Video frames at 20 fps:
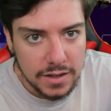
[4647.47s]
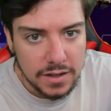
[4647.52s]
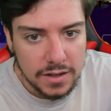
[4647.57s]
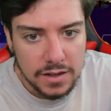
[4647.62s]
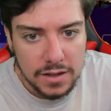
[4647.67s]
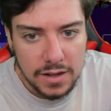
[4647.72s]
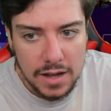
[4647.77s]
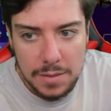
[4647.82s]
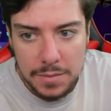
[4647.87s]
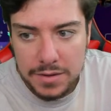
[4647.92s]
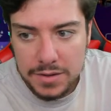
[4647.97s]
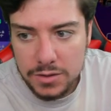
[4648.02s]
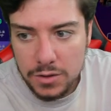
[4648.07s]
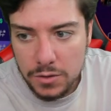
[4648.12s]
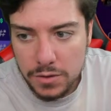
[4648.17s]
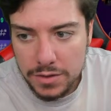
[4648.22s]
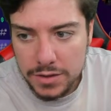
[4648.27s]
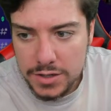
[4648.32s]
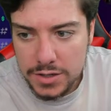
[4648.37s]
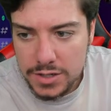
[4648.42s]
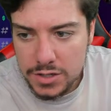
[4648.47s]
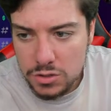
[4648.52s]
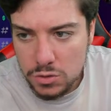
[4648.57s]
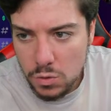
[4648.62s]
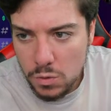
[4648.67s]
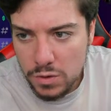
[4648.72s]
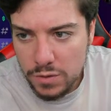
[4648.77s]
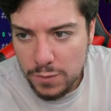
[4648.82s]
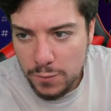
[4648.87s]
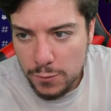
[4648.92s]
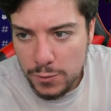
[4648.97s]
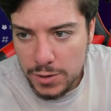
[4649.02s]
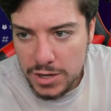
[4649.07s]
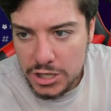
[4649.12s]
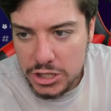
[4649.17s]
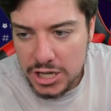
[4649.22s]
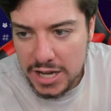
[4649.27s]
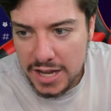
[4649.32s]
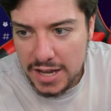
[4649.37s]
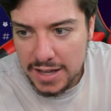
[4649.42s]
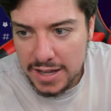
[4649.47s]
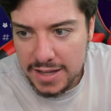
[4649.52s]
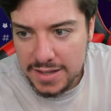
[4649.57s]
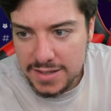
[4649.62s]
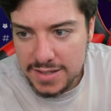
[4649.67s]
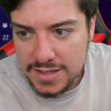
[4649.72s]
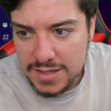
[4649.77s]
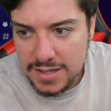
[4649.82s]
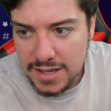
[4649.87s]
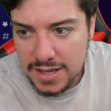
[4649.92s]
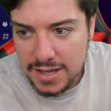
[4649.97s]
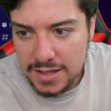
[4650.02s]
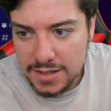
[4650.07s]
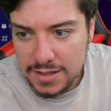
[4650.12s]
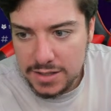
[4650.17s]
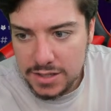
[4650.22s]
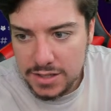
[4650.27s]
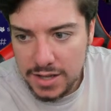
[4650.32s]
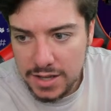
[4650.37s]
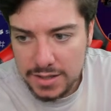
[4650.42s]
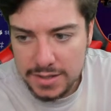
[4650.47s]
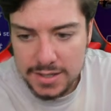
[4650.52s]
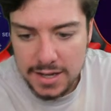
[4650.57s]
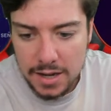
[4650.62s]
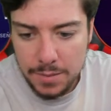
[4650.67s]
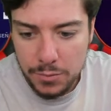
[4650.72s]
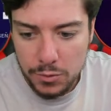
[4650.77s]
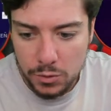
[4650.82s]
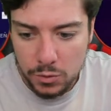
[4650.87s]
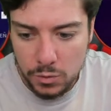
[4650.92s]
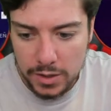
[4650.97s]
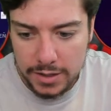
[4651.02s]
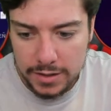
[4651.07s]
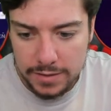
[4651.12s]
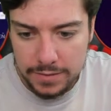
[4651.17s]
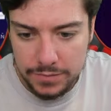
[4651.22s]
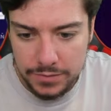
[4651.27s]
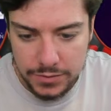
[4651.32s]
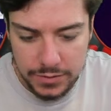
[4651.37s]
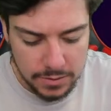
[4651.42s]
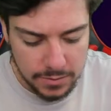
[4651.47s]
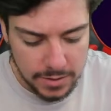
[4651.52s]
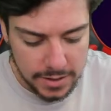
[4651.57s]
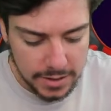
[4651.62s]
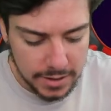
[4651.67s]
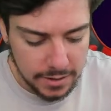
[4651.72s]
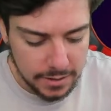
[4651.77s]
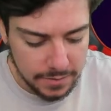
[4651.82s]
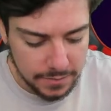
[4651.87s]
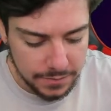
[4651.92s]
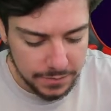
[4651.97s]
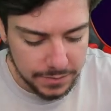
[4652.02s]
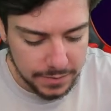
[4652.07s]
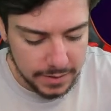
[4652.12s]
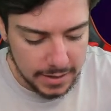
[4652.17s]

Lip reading: I'm gonna go to the Discord free chat and type real quick right here.